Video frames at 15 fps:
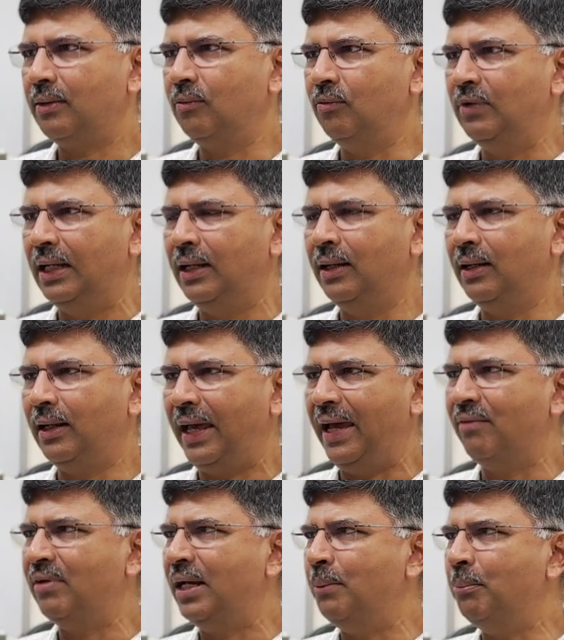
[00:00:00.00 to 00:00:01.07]
will
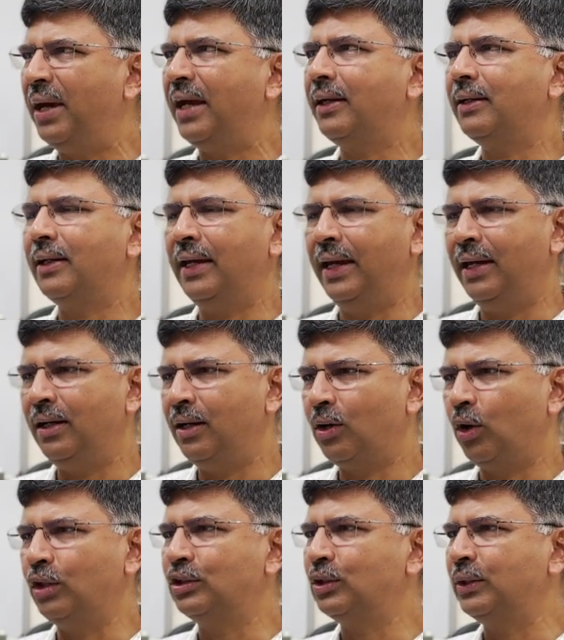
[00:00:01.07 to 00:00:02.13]
have an impact and
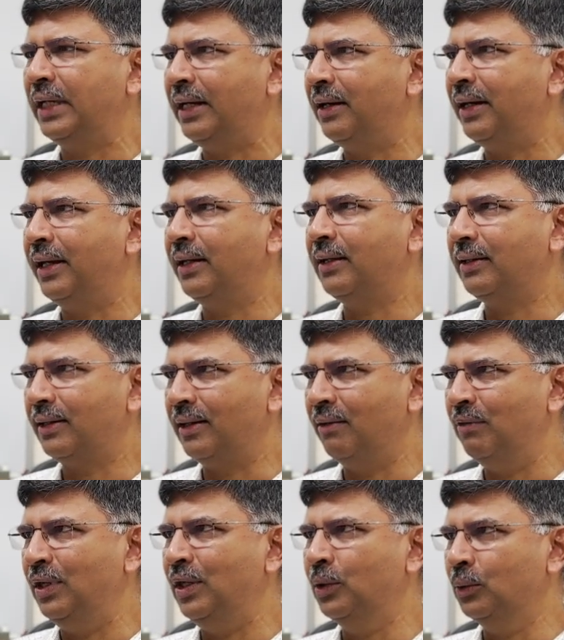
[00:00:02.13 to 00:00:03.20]
also generate
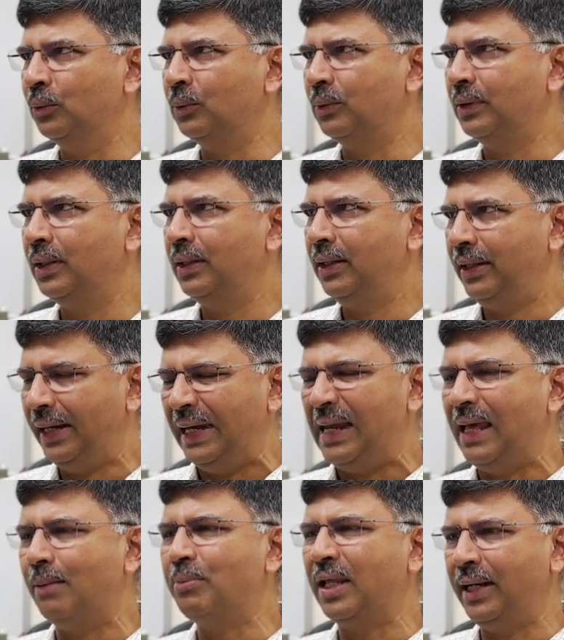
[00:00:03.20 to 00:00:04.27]
revenue and
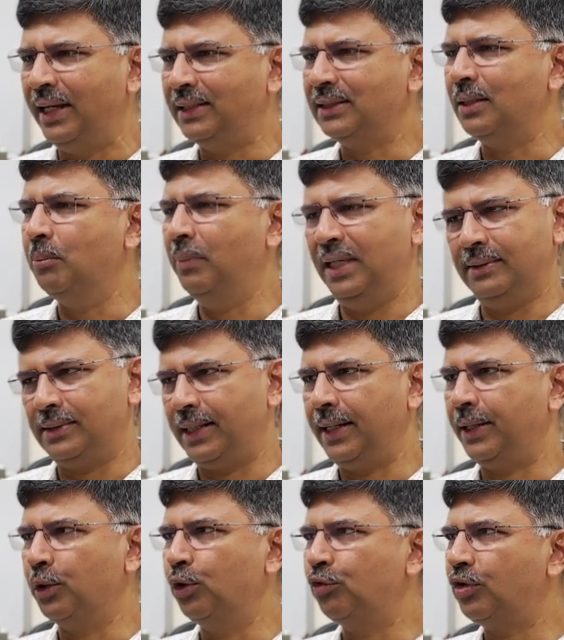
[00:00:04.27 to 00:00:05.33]
help the nation
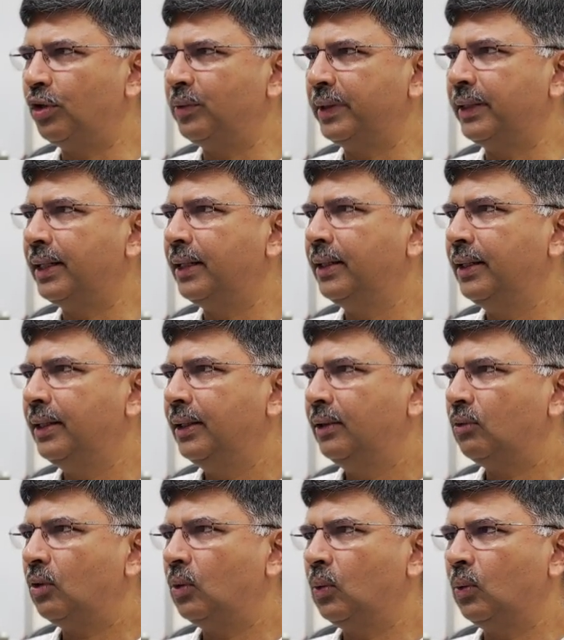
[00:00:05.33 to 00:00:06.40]
basically go forward.
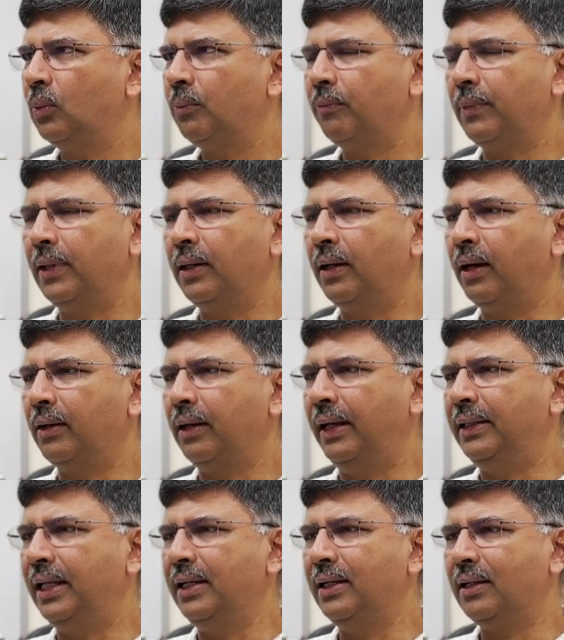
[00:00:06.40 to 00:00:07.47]
So I
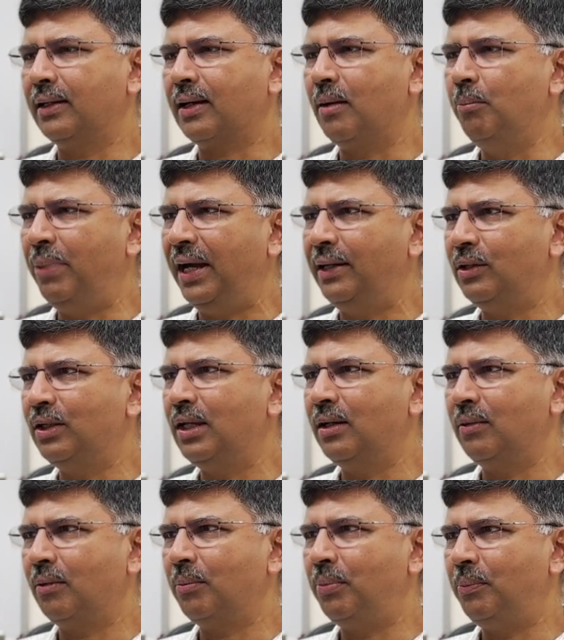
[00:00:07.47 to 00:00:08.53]
think compared to
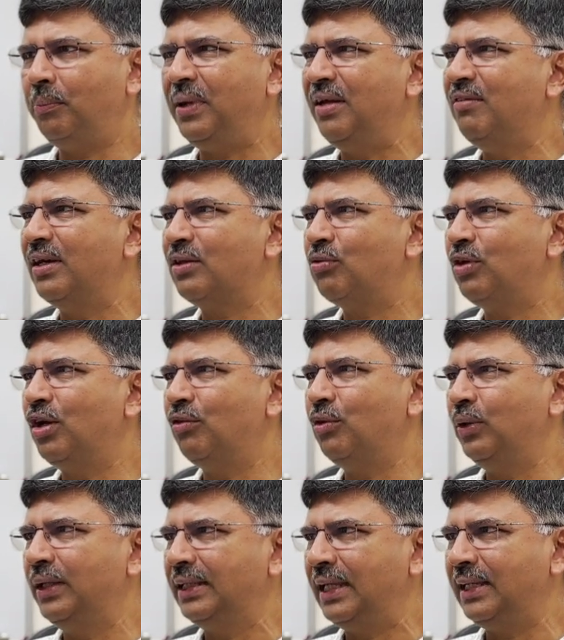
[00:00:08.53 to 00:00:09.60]
the previous way of
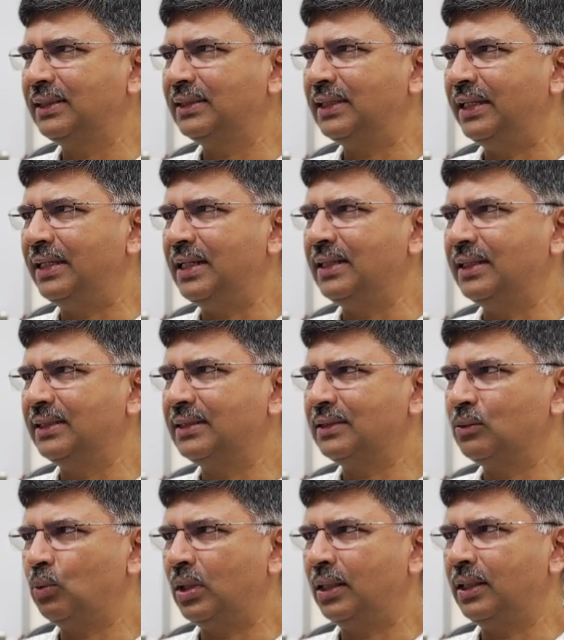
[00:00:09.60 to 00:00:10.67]
doing things, I think this
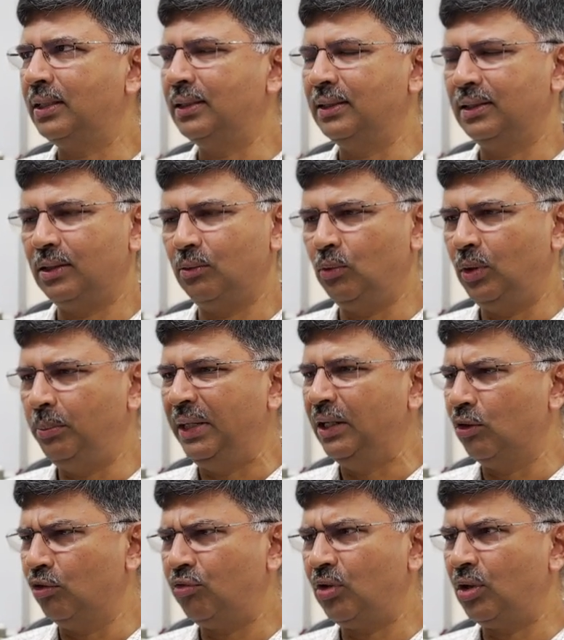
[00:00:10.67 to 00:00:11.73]
is what would be
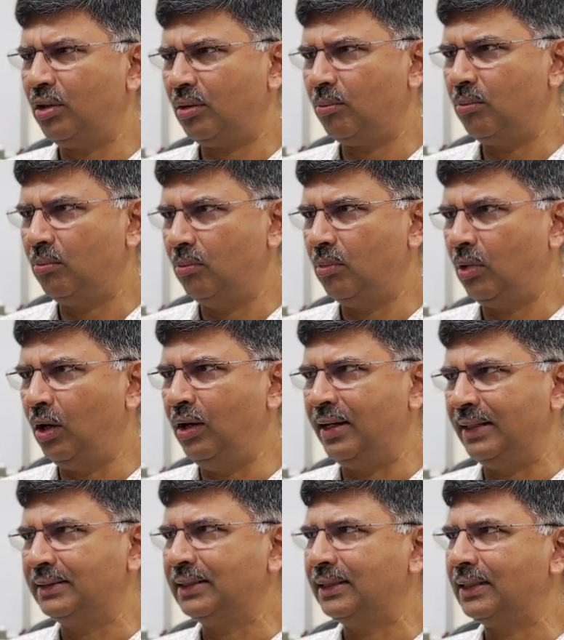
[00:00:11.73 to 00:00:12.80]
true for all
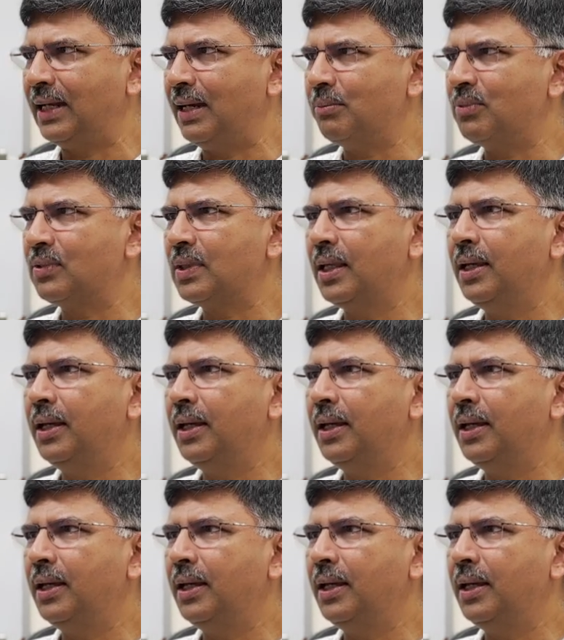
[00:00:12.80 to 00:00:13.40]
research labs.